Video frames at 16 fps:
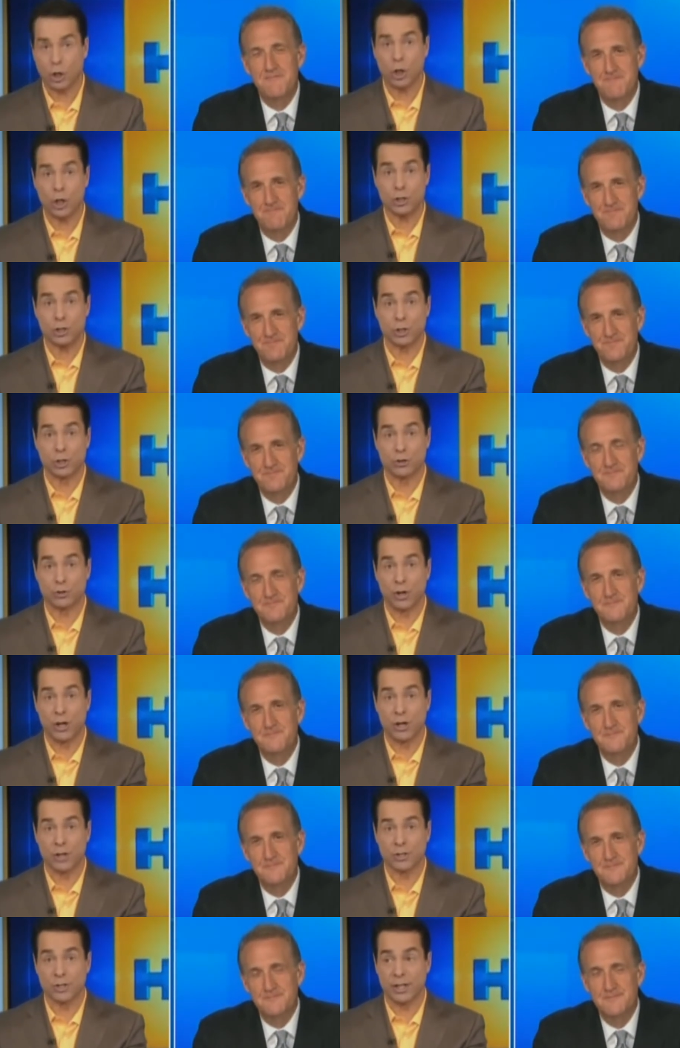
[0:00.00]
Speaker 1: tossed the
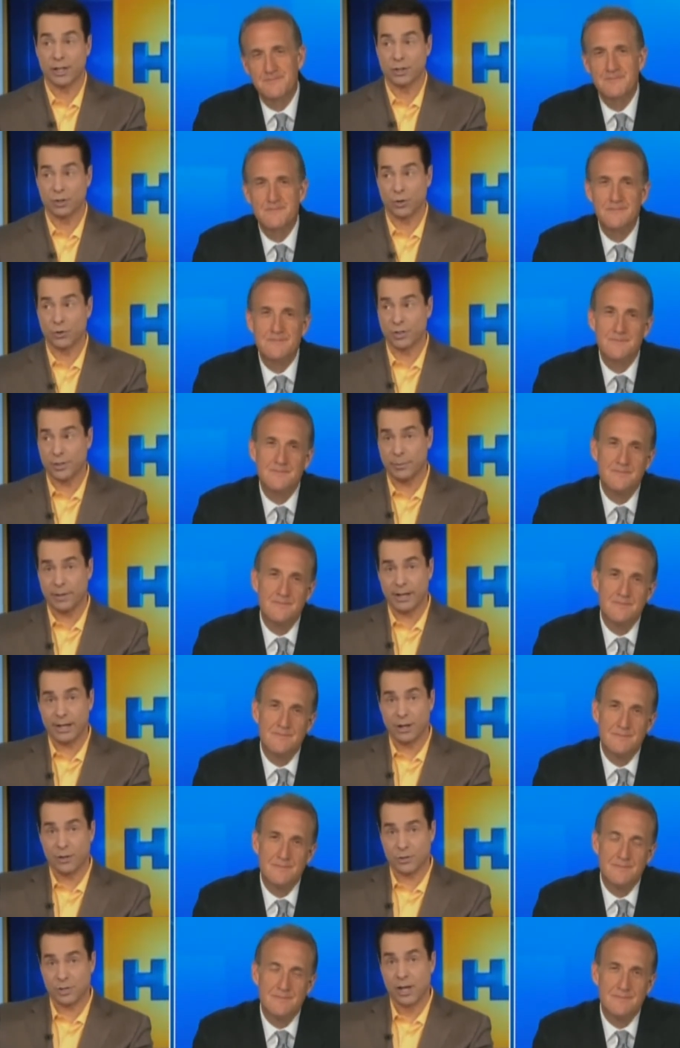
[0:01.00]
drugs and then told somebody
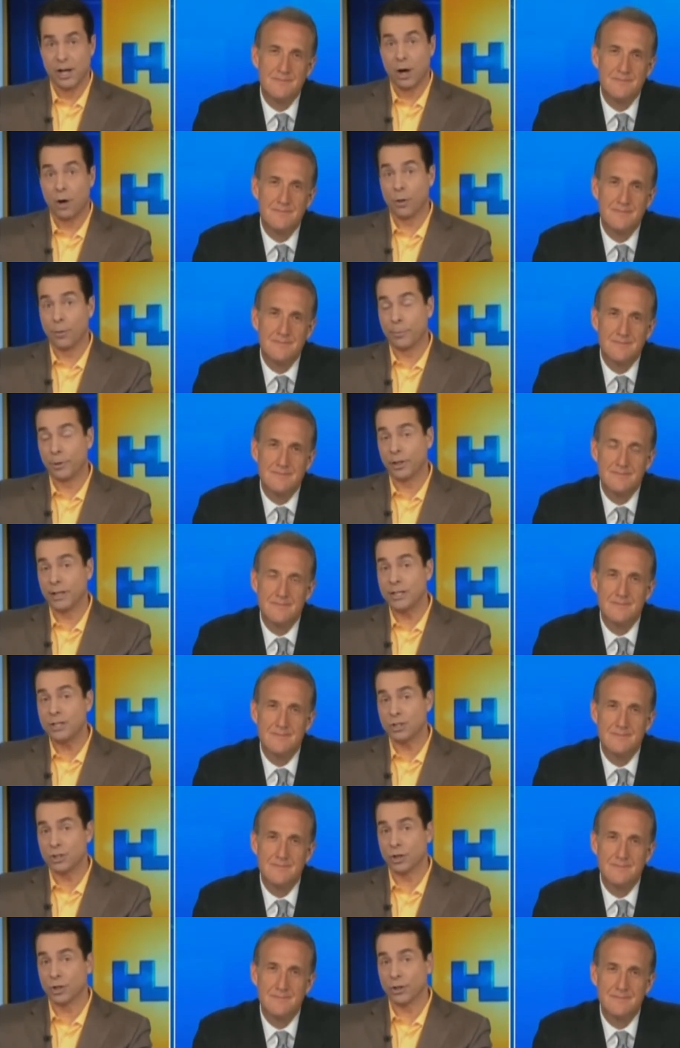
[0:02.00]
else, oh, the
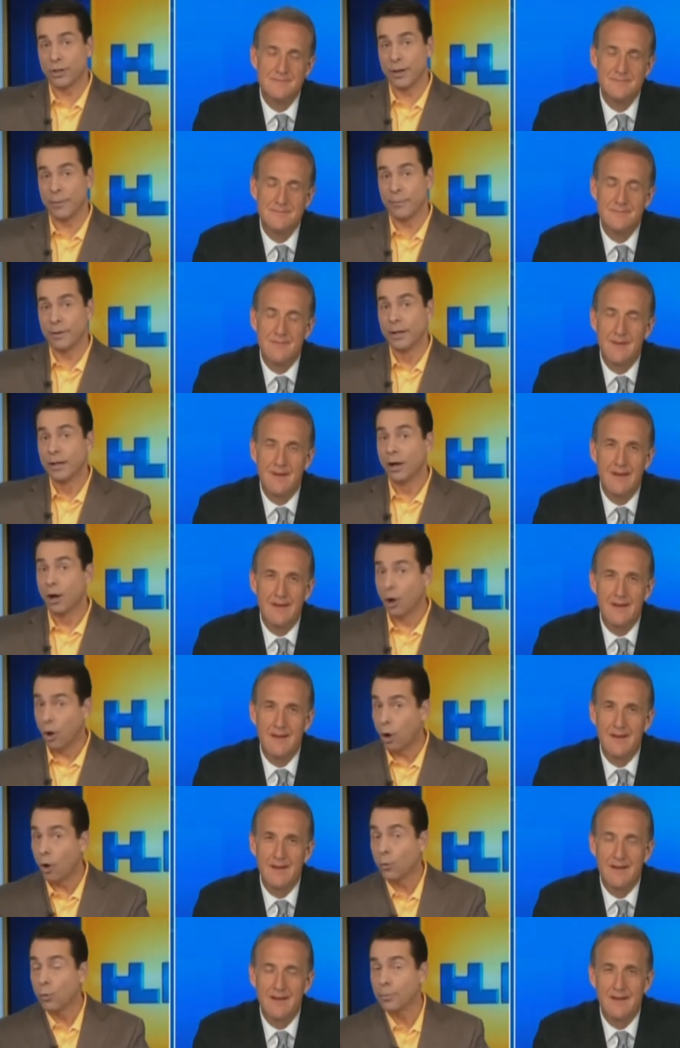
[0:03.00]
police took them,
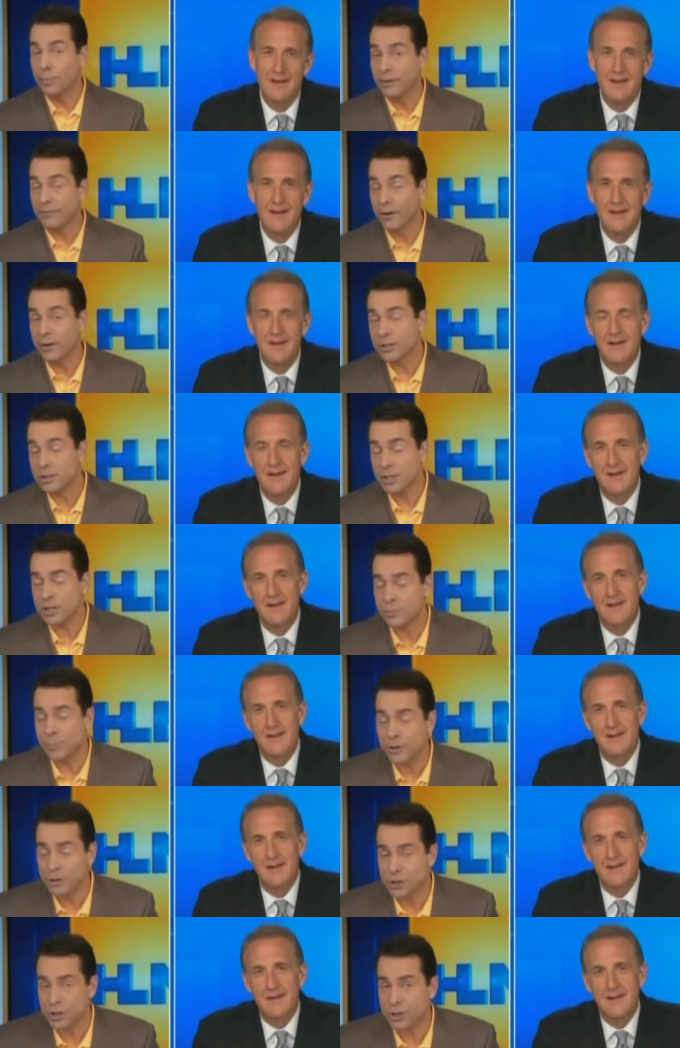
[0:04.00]
all would be very
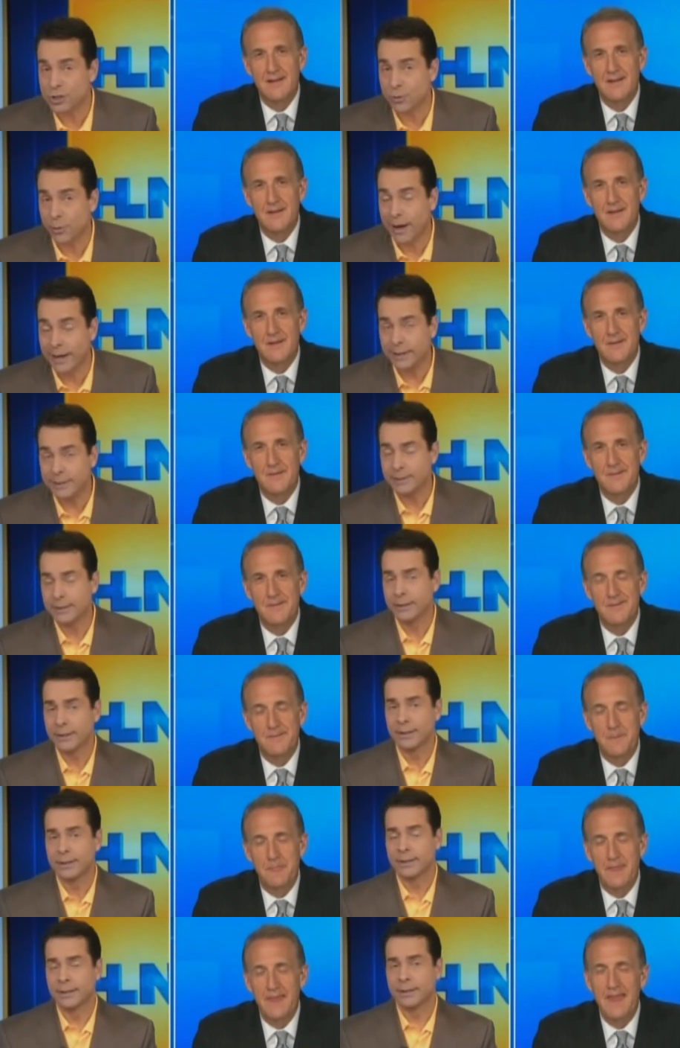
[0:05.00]
suspicious, right?
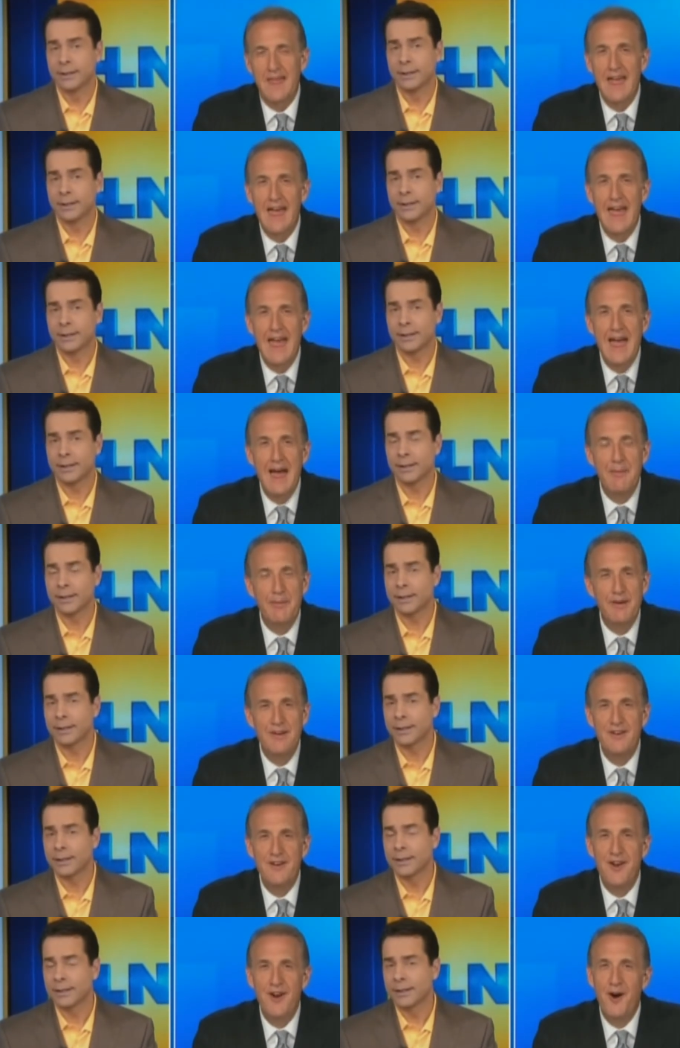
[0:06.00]
Speaker 2: Yeah, but
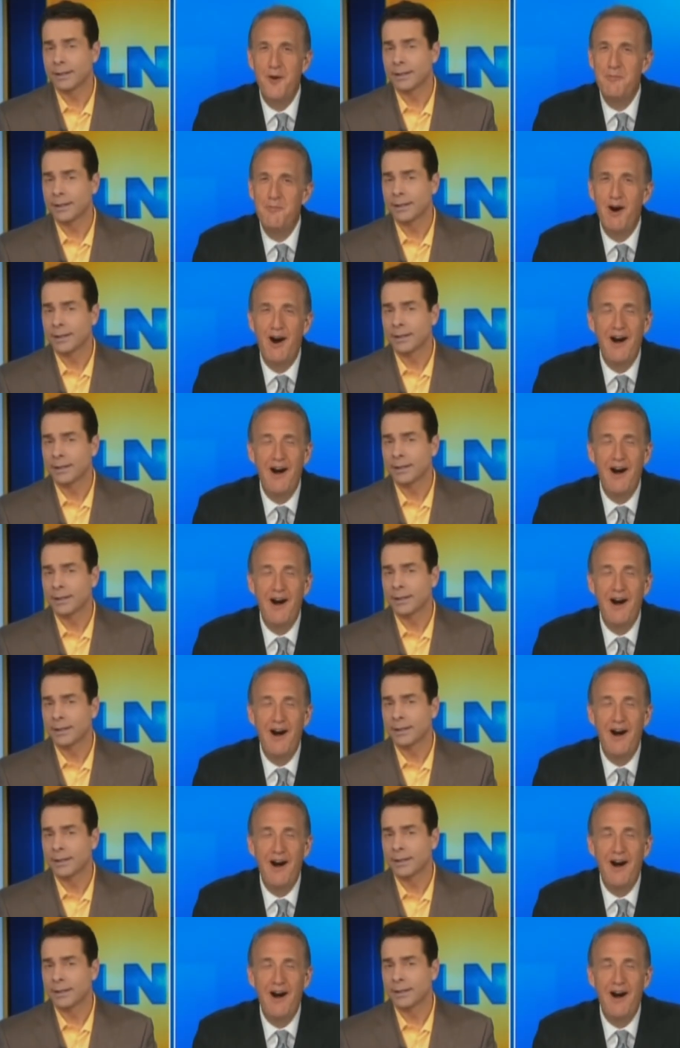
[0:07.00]
you know,